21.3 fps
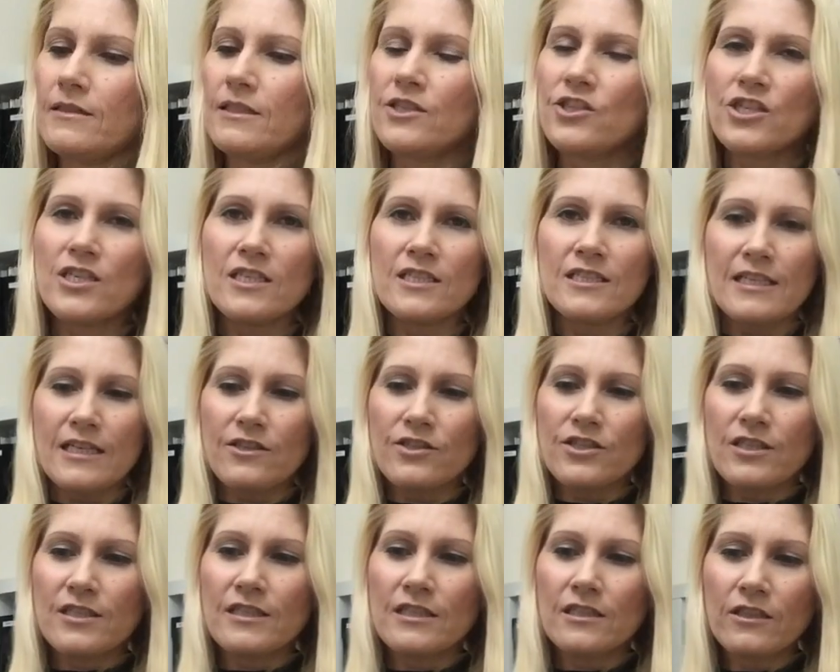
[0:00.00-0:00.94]
here she is now.
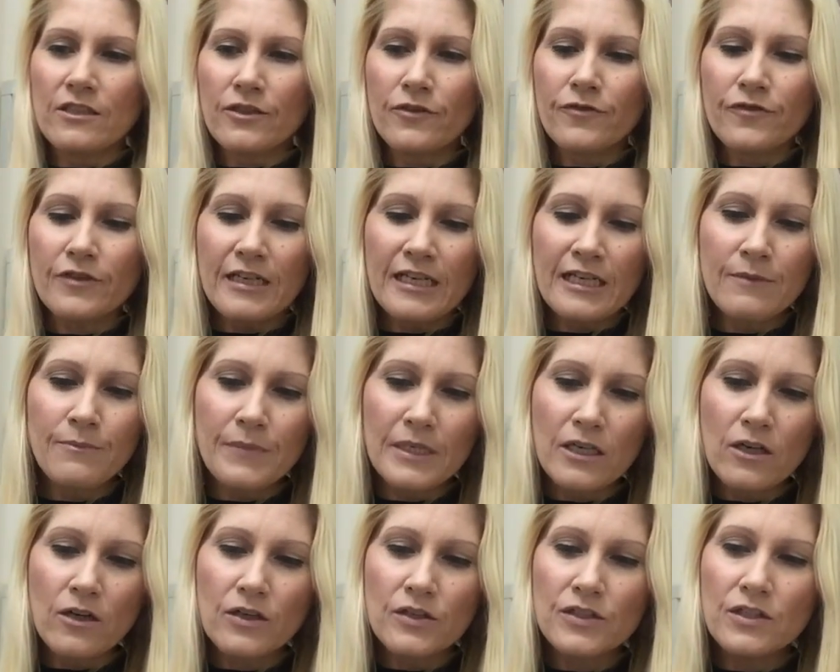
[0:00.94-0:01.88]
She's still on the frame
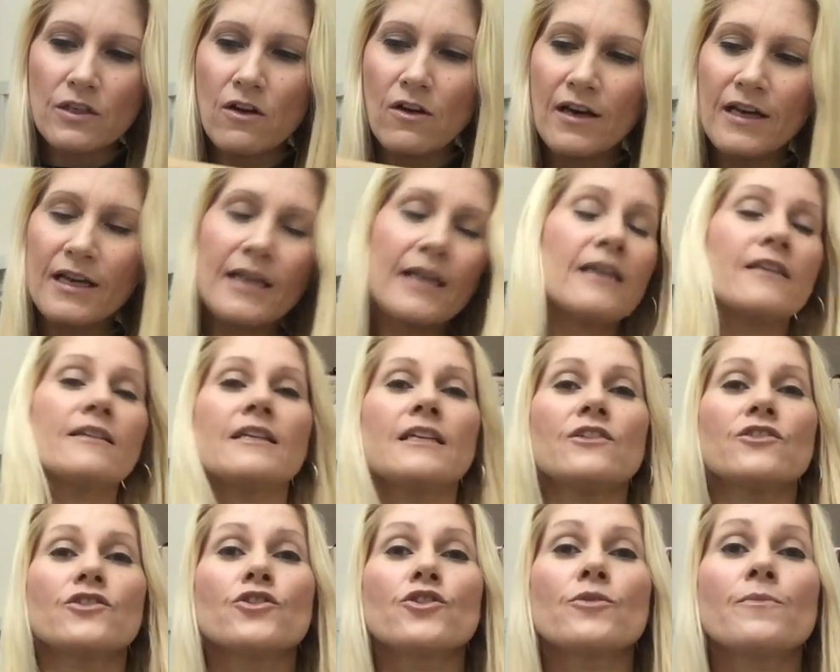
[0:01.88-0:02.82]
because I
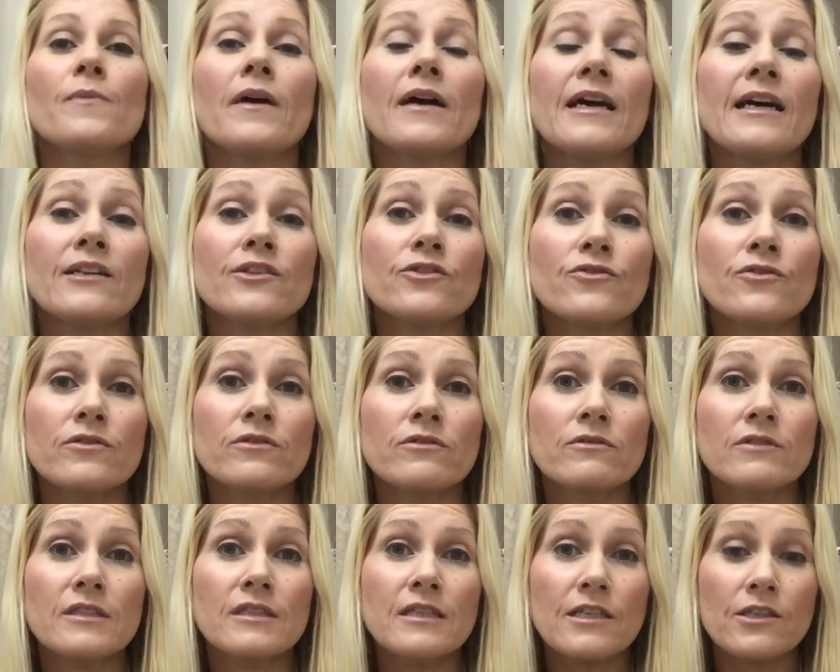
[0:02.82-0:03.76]
need to do my 100
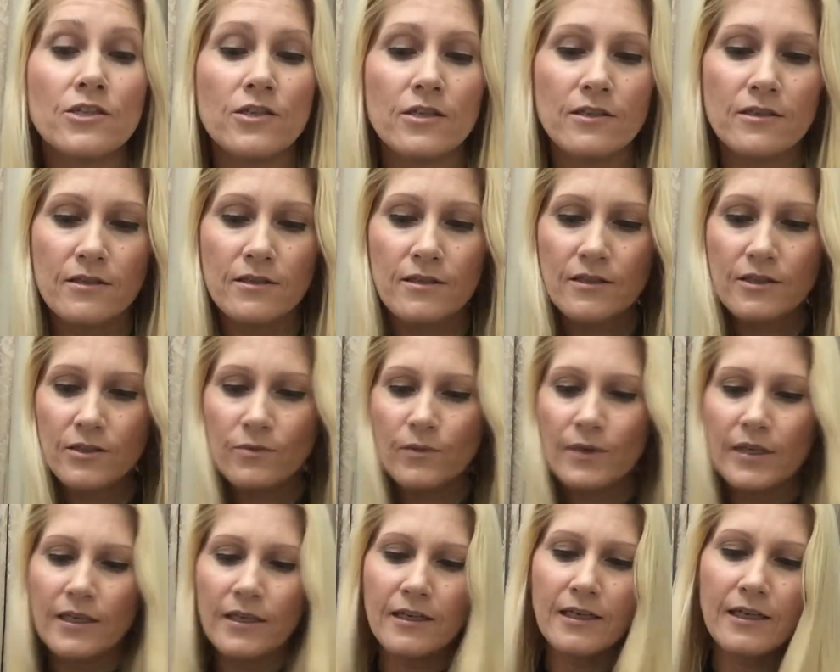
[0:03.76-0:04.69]
stitches this
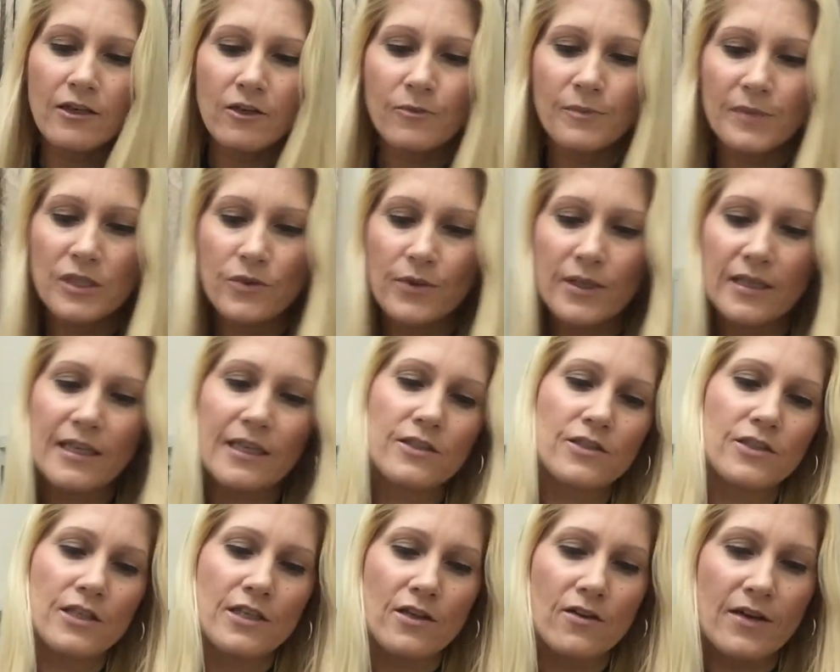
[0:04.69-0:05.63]
week, and I'll be doing that
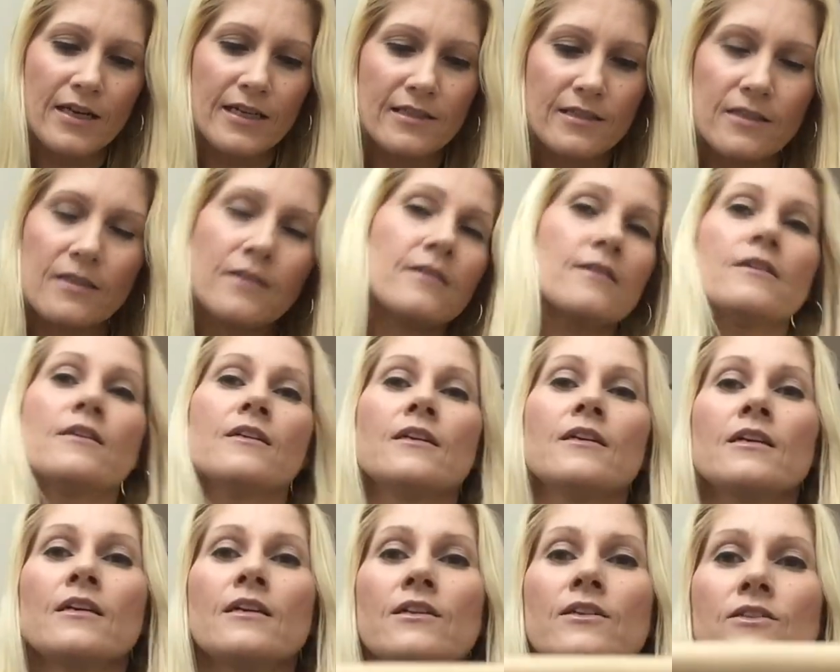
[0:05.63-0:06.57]
tonight.
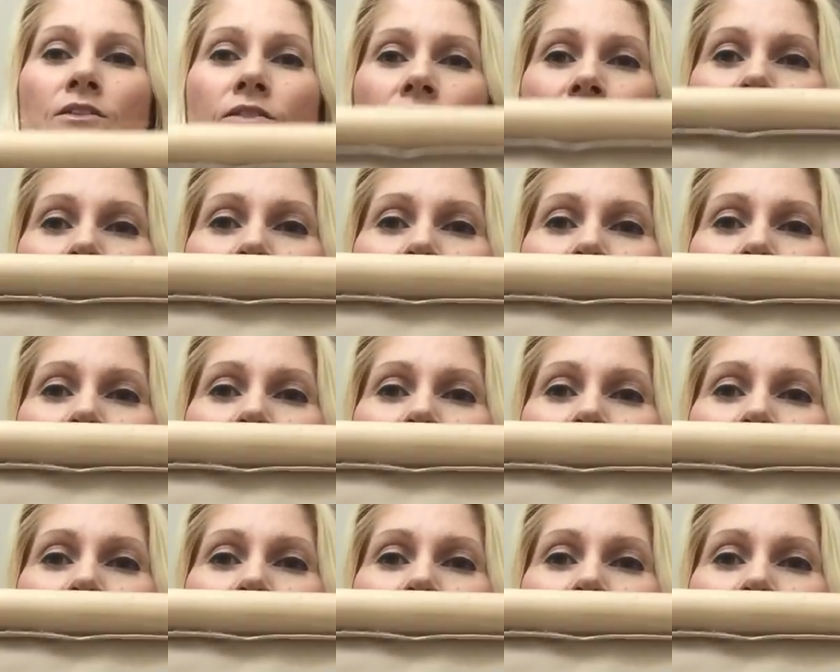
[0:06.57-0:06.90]
So